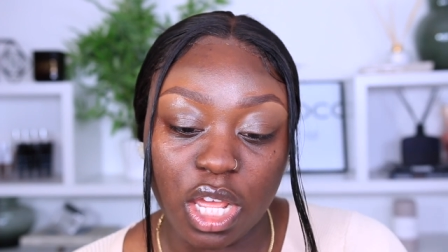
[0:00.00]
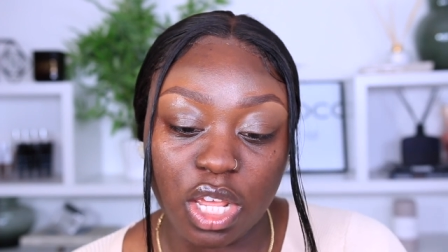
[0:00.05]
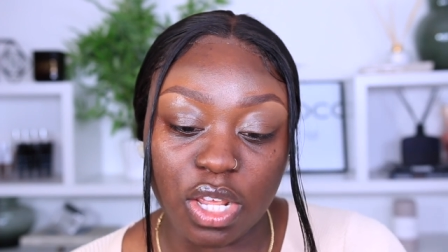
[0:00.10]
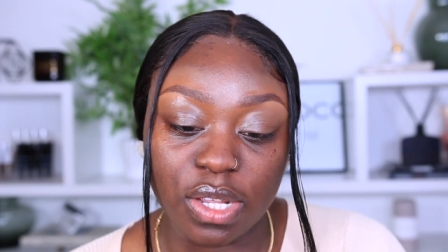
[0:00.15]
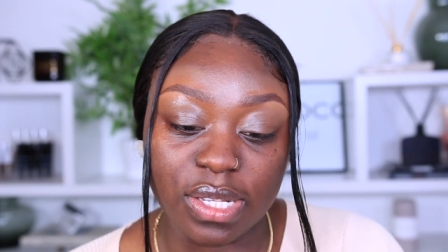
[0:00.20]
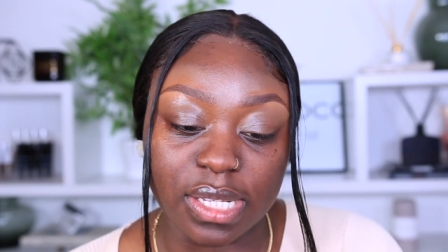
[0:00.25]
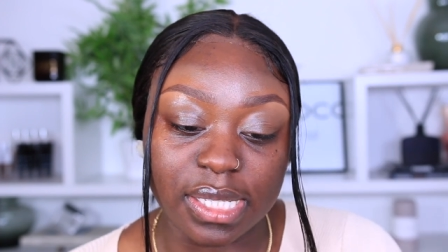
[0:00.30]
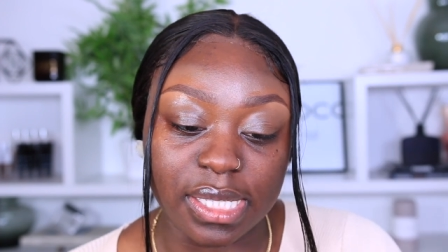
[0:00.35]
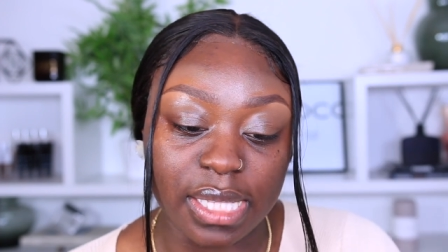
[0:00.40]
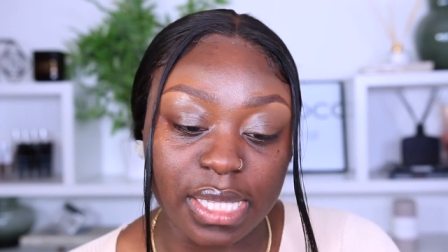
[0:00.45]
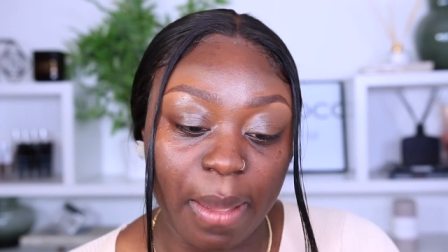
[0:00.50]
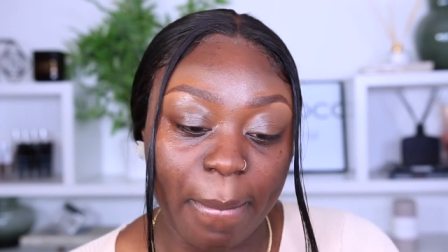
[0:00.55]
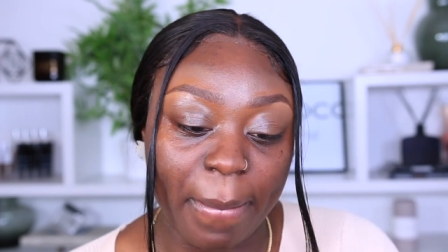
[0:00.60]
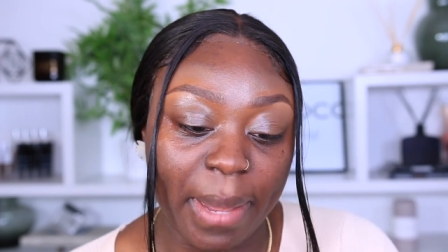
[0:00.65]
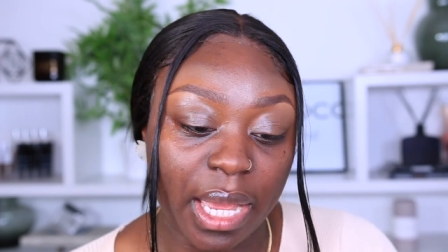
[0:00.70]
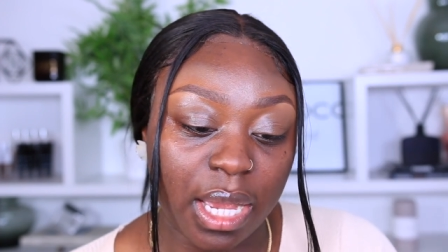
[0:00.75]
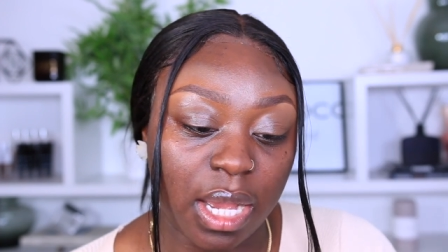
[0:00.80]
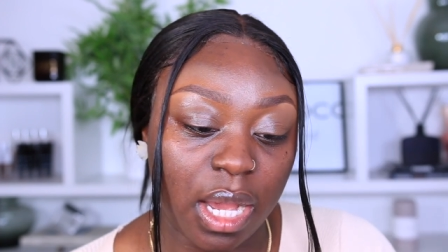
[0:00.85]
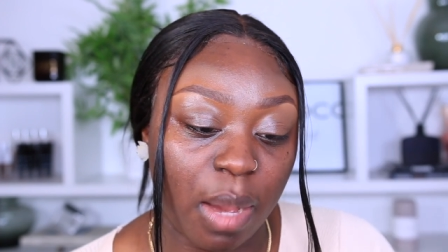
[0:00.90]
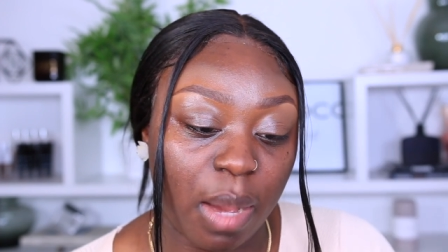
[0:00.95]
Used to set
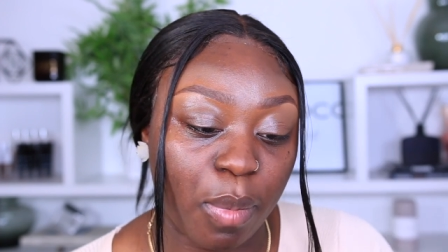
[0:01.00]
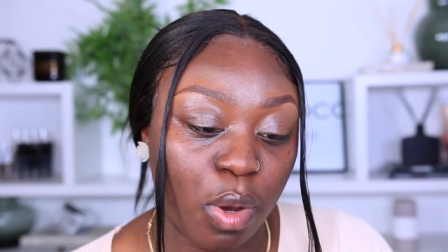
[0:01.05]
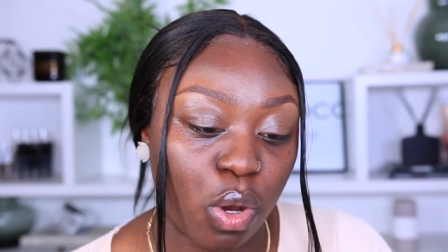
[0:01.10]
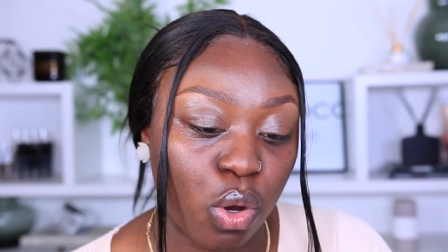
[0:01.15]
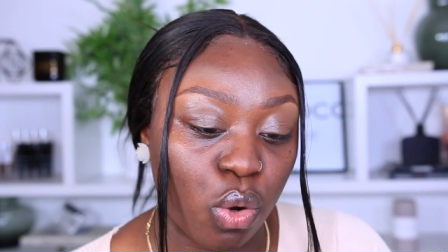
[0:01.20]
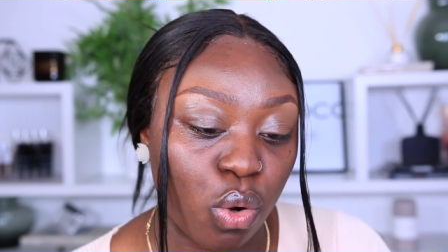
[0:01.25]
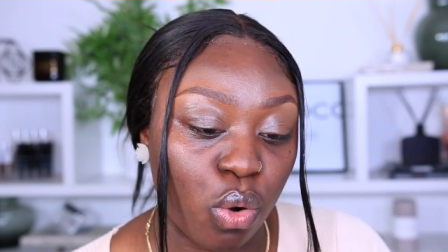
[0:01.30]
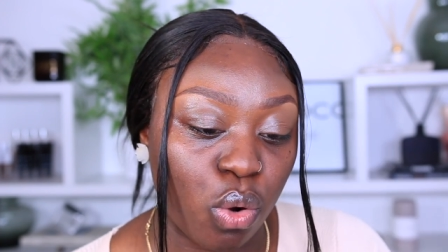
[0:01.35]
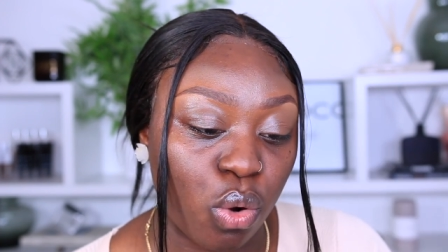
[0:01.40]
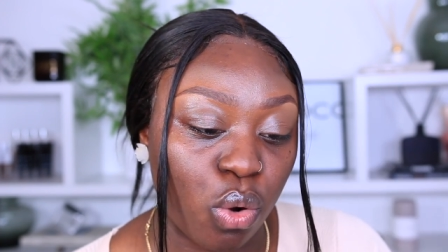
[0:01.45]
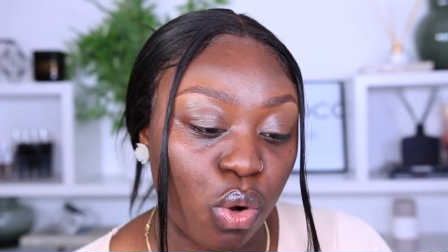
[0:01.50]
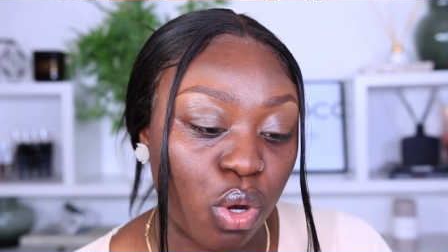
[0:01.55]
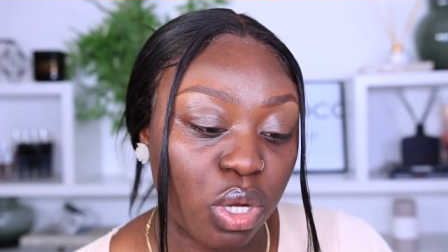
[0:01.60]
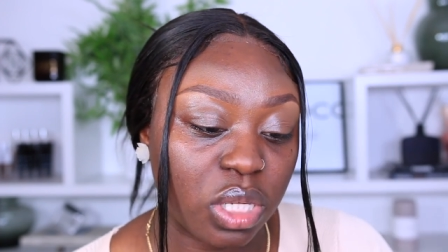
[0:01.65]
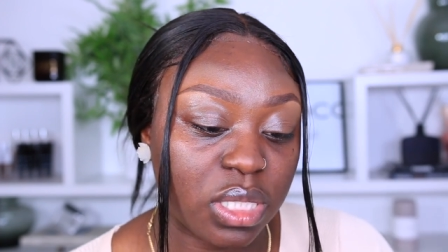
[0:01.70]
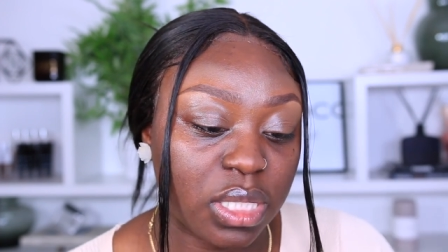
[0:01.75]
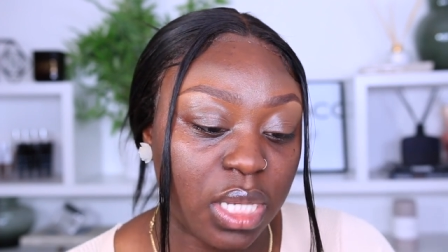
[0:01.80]
makeup or